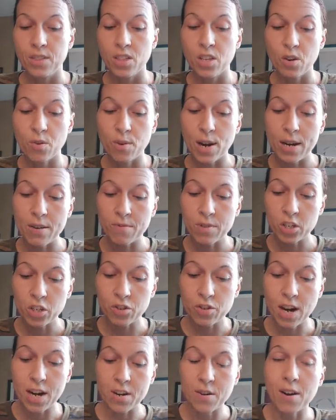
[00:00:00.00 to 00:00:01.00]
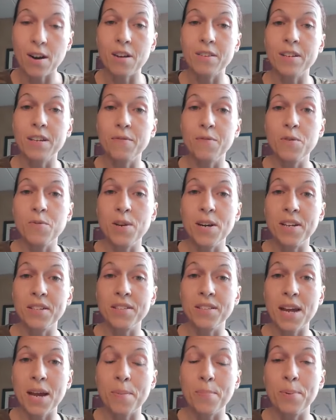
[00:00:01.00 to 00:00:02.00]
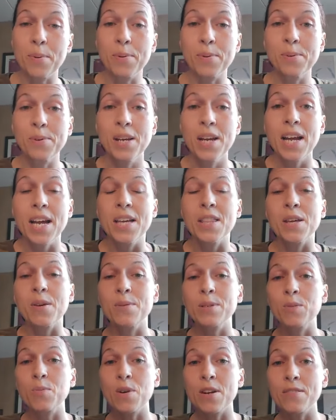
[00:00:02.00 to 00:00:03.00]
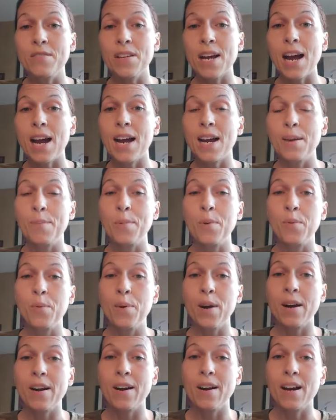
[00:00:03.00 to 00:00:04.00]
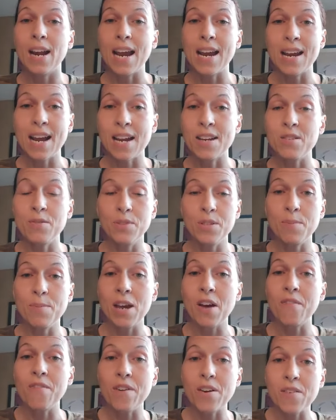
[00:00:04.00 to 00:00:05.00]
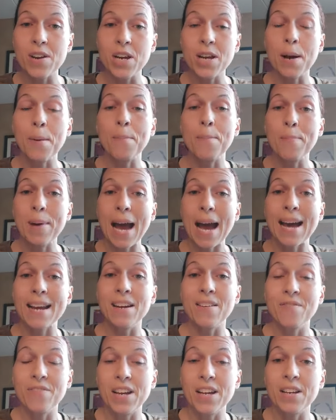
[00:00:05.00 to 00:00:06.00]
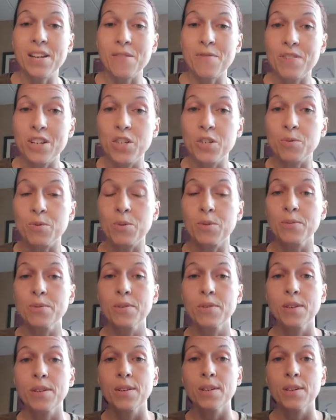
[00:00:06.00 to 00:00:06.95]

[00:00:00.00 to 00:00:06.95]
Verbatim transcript: The great restrainer. I'll give you an example. There was one time where, and I used to be a very combative individual.